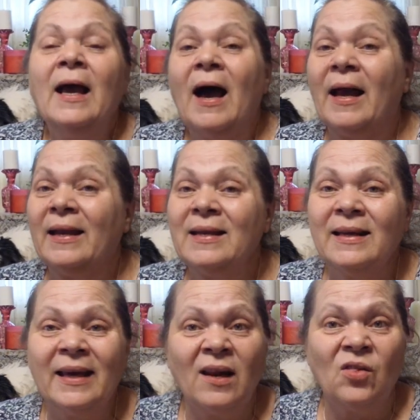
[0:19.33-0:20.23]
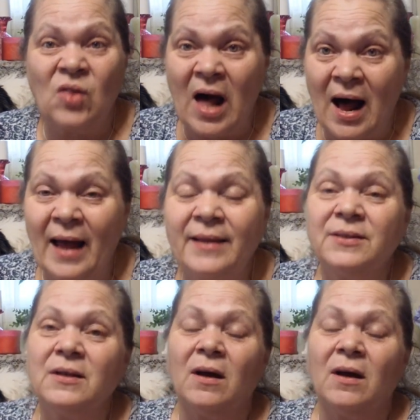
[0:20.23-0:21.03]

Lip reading: I didn't get a lot.